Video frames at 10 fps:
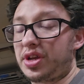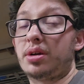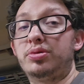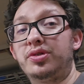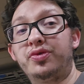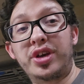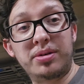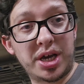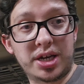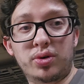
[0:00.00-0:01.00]
I put the
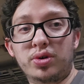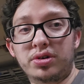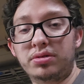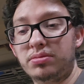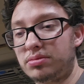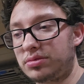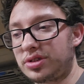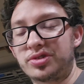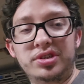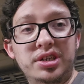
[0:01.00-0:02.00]
fan back on
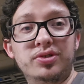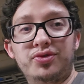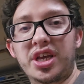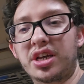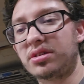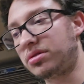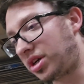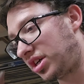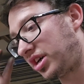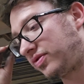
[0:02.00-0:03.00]
because it needs a fan. I
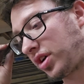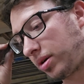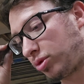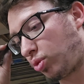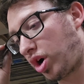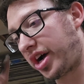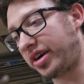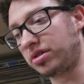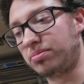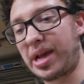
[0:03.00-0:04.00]
didn't have time to
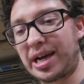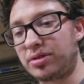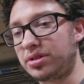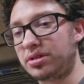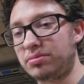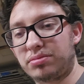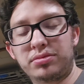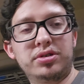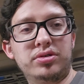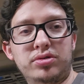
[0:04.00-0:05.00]
wire and mount and
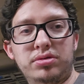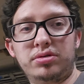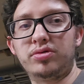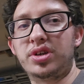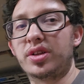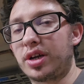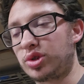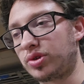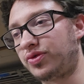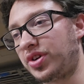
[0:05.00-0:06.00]
do the
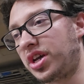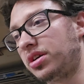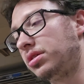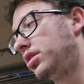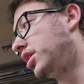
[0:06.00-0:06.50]
electric fan.